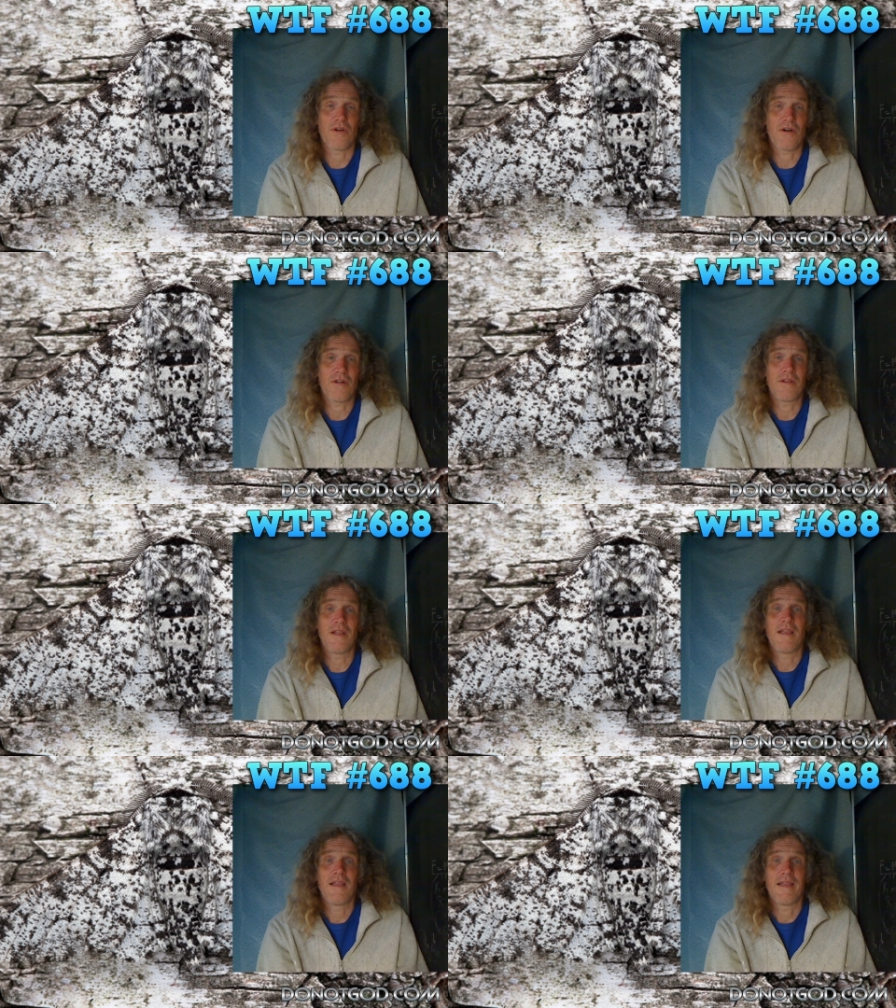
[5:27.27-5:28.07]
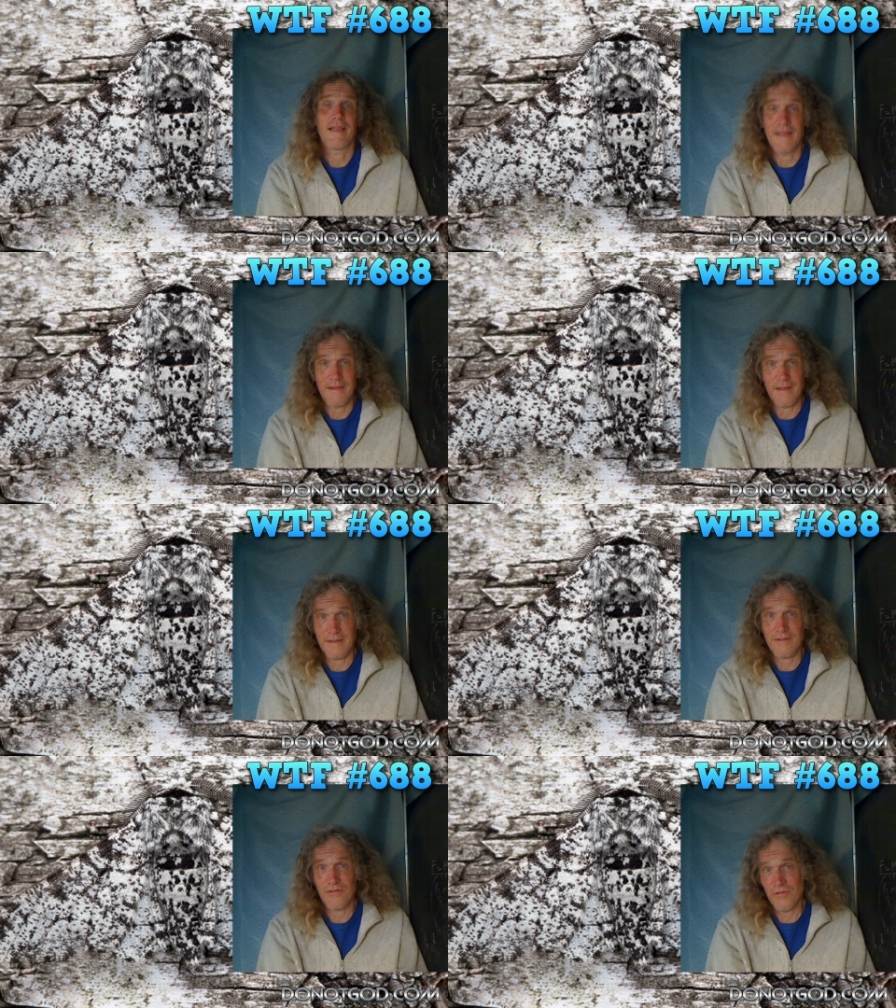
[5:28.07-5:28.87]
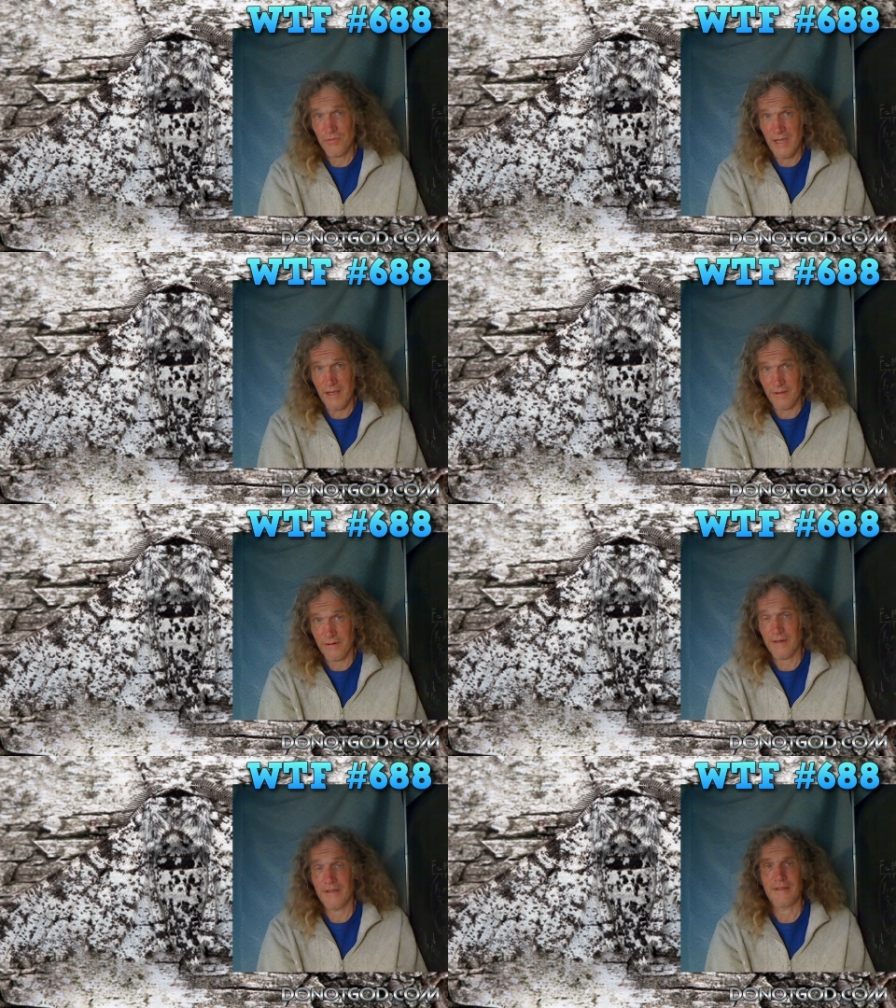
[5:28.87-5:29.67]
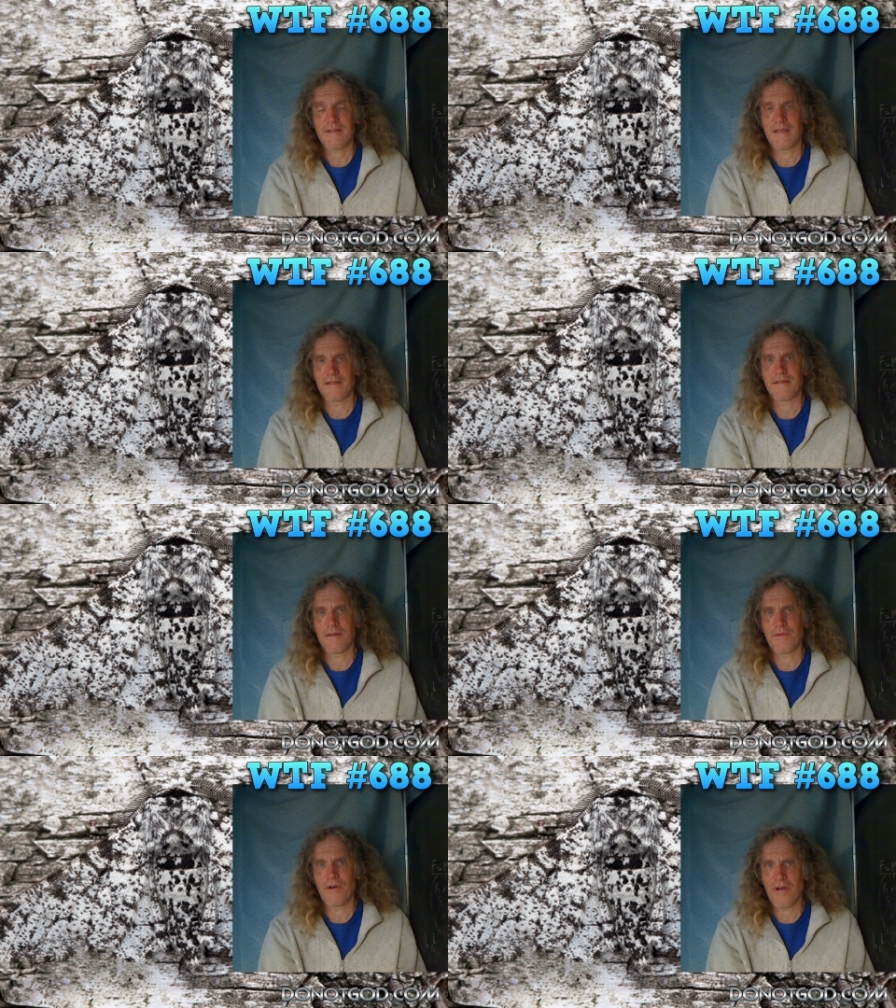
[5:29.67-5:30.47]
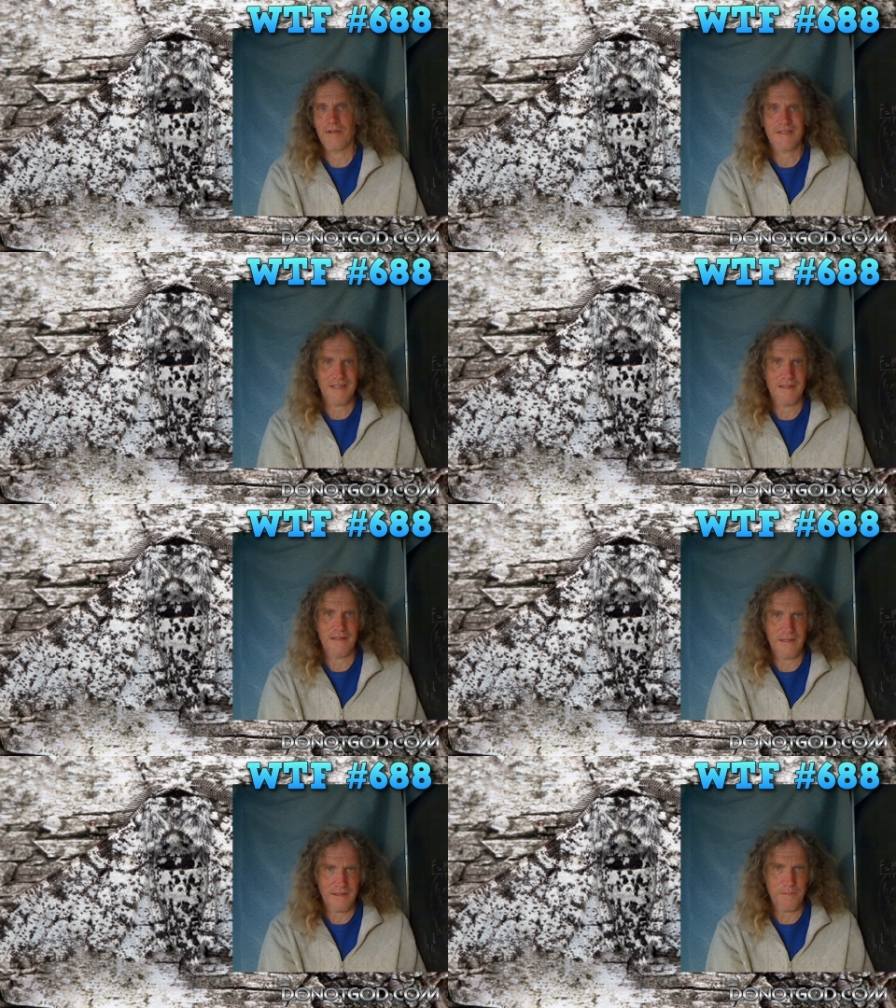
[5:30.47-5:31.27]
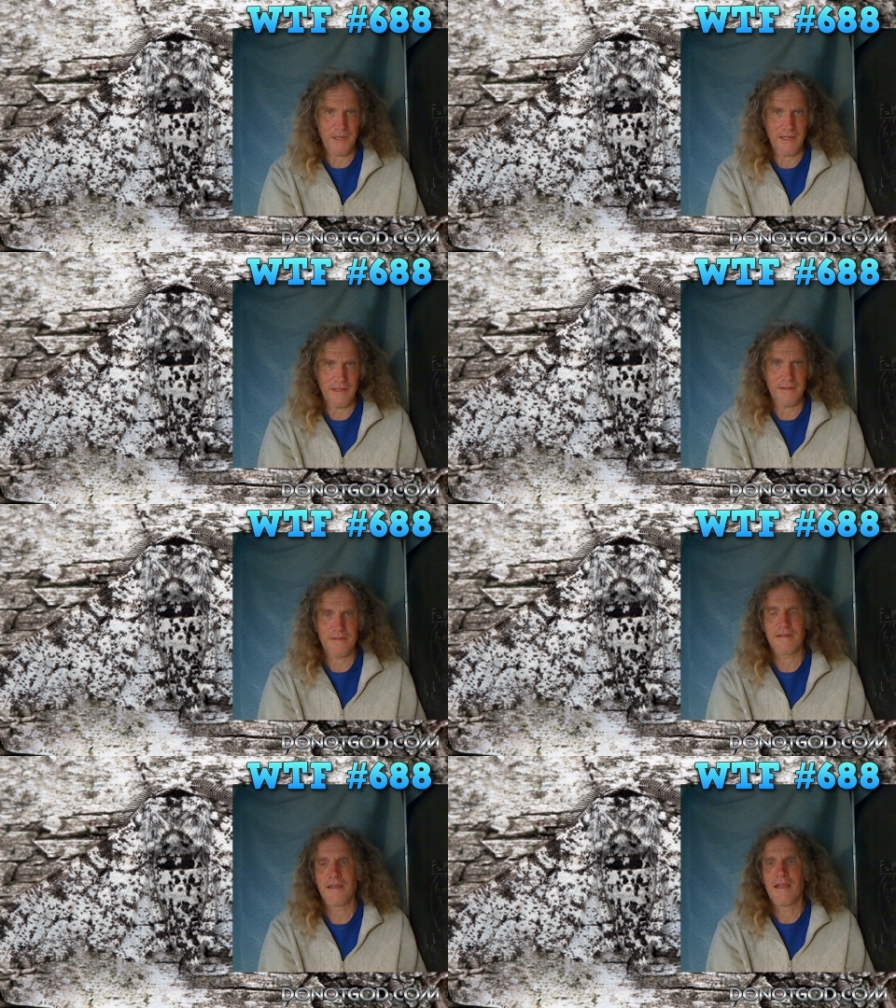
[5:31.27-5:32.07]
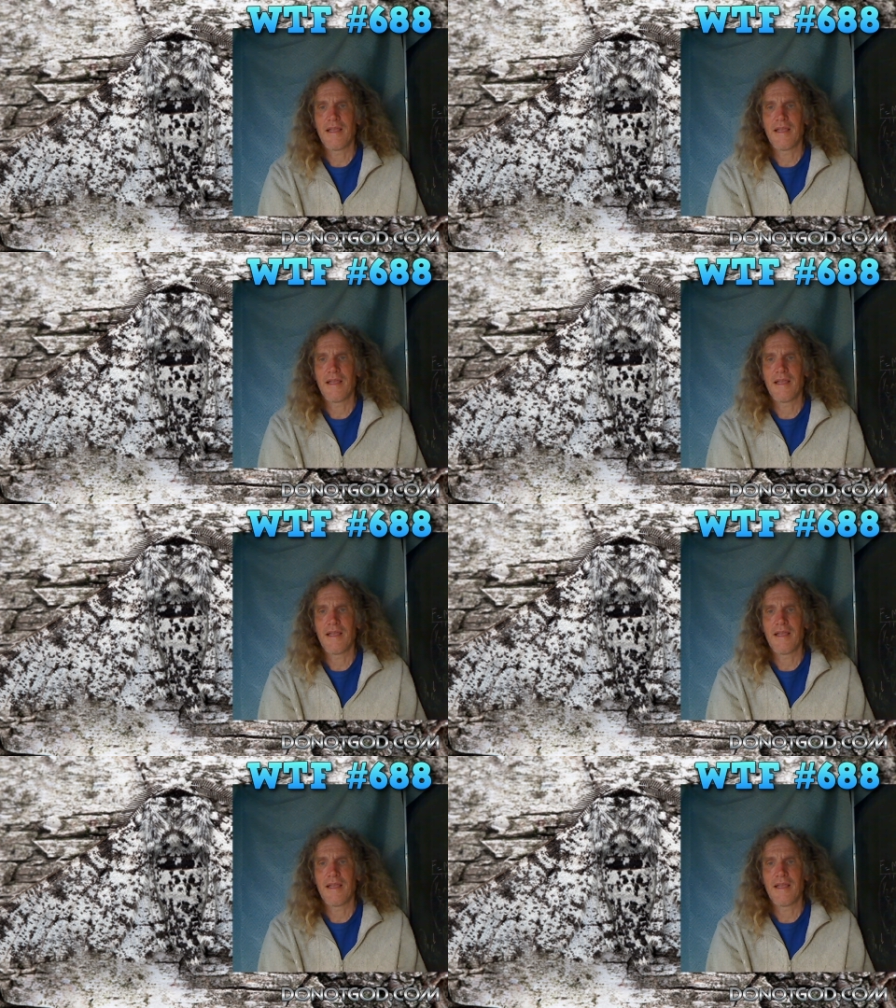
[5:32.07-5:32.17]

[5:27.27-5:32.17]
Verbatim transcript: We're all in this together in the sense that we're all sentient beings